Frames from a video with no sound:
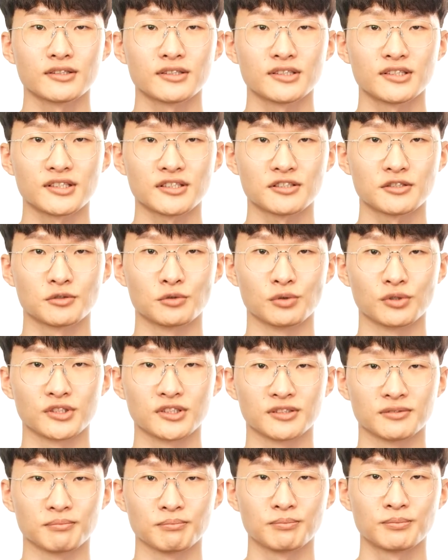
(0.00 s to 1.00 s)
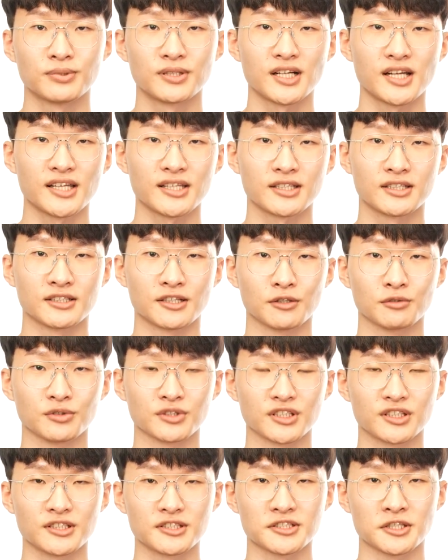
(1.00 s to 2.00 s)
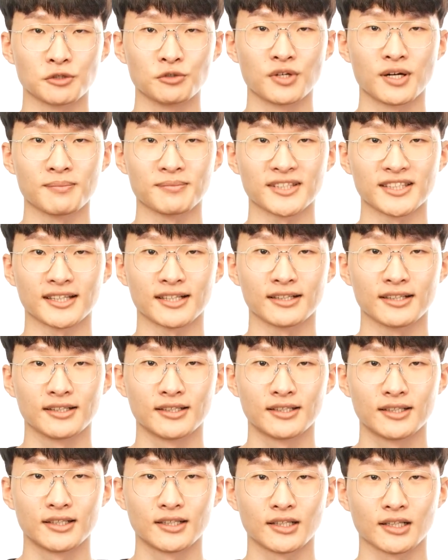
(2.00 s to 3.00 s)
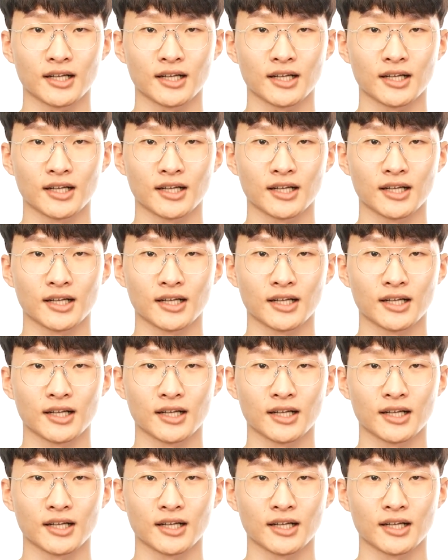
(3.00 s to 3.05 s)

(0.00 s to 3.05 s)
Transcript: TSDoc provides a playground.